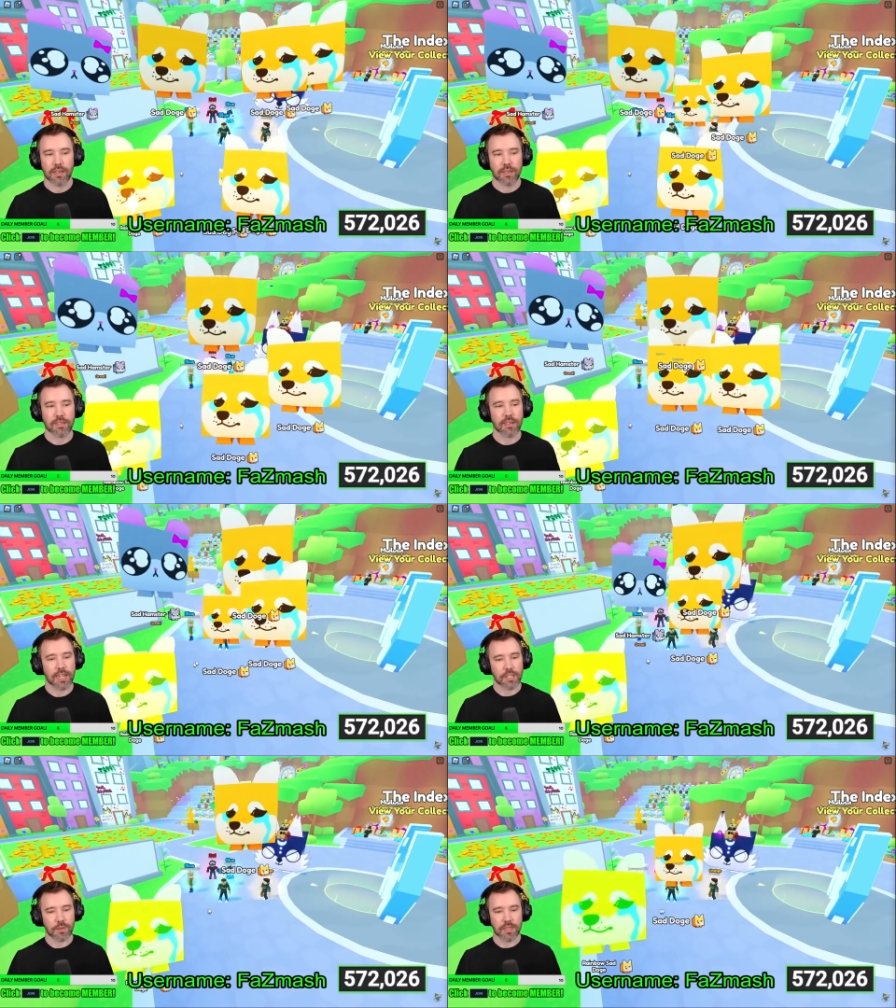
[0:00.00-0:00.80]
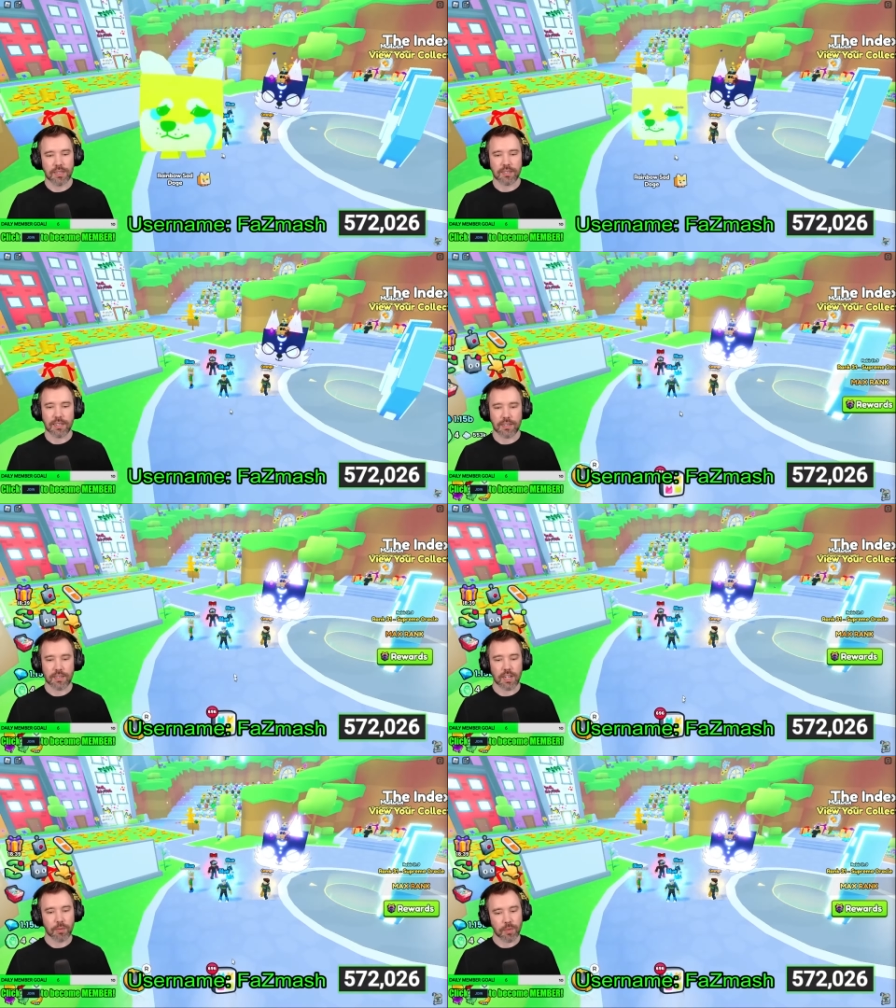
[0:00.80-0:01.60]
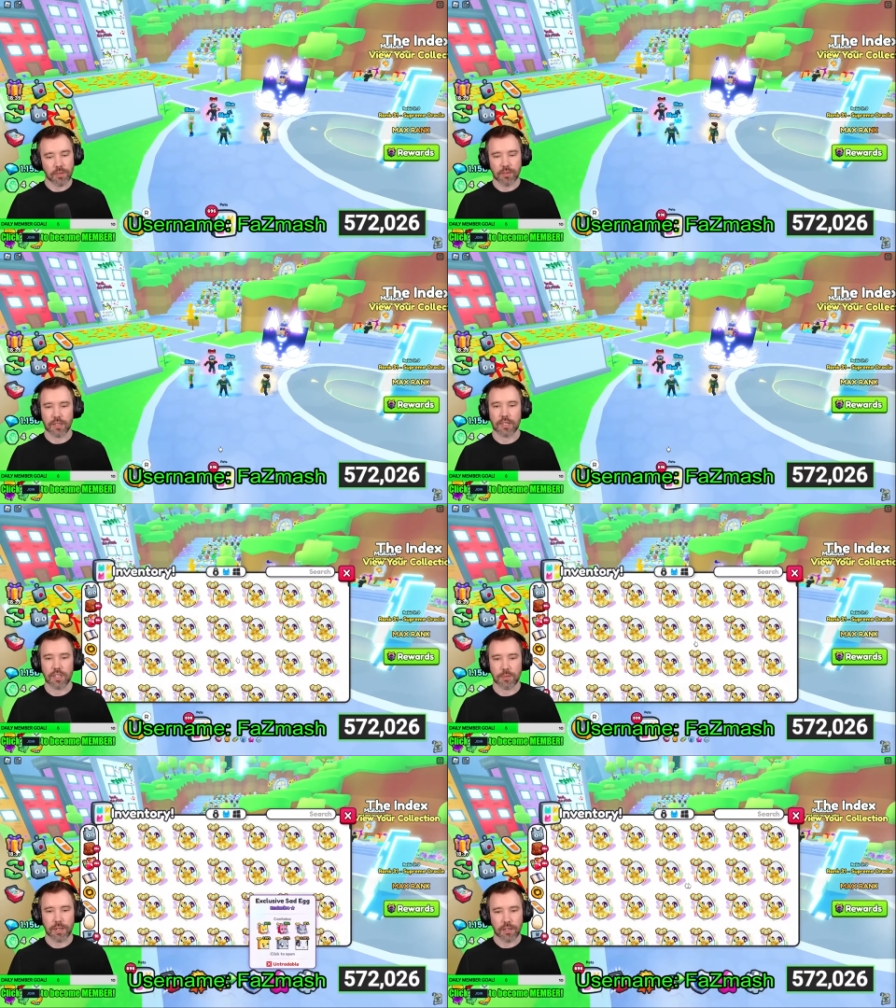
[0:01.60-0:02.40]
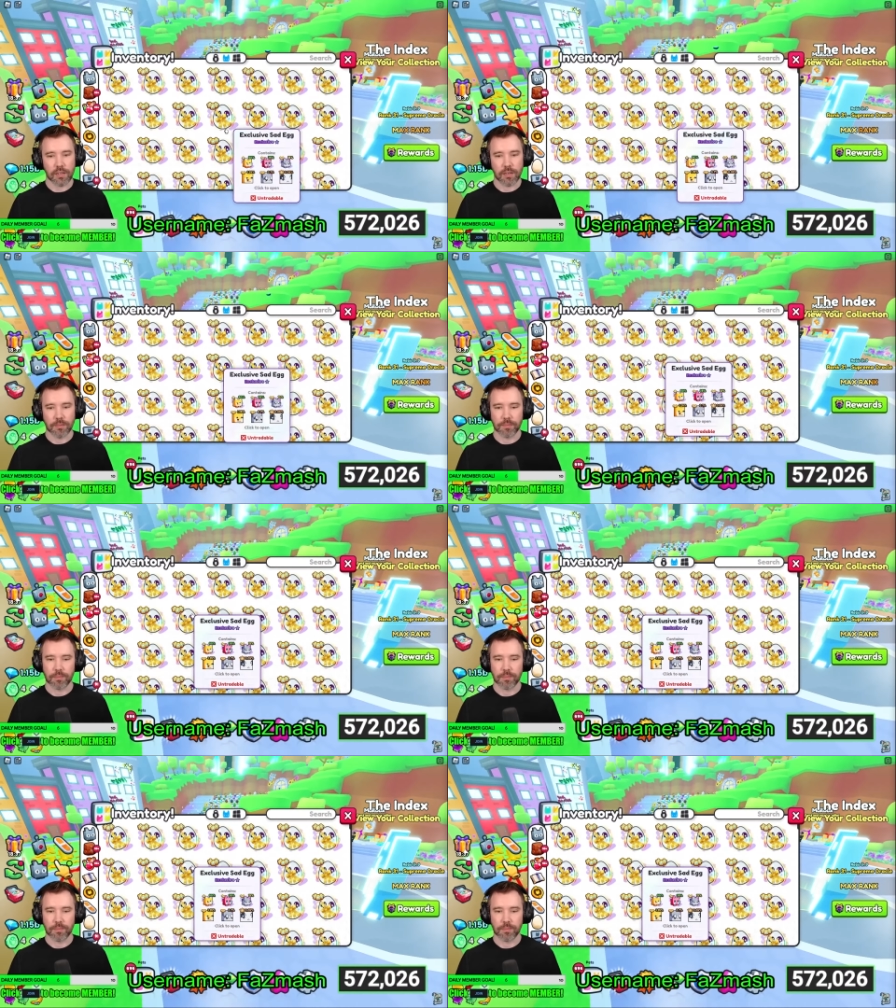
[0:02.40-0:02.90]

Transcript: It's a nice one. That's not terrible. Not too bad at all.